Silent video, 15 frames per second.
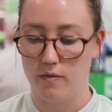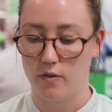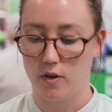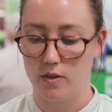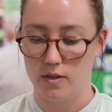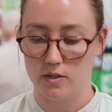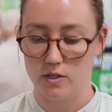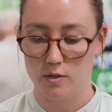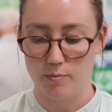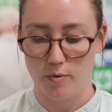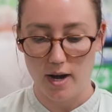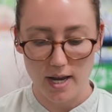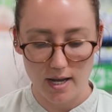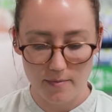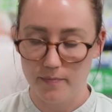we've got the
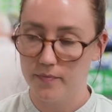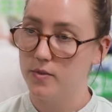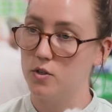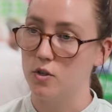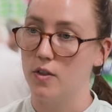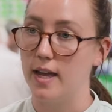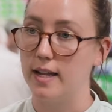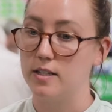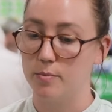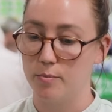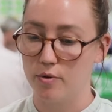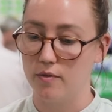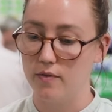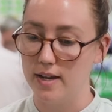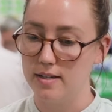spray. So that's a
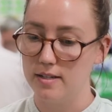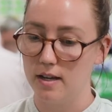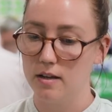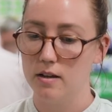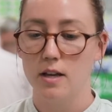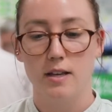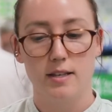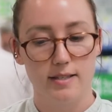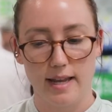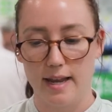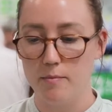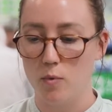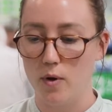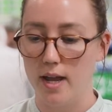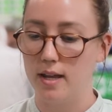preventer.
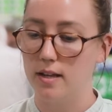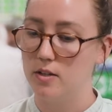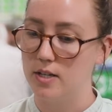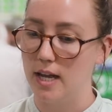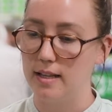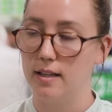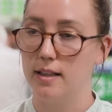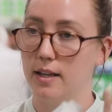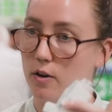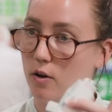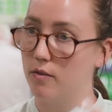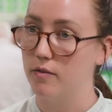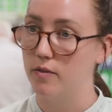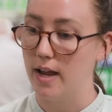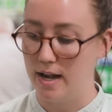Same way, take the lid
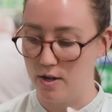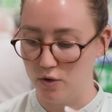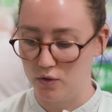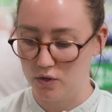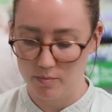off and you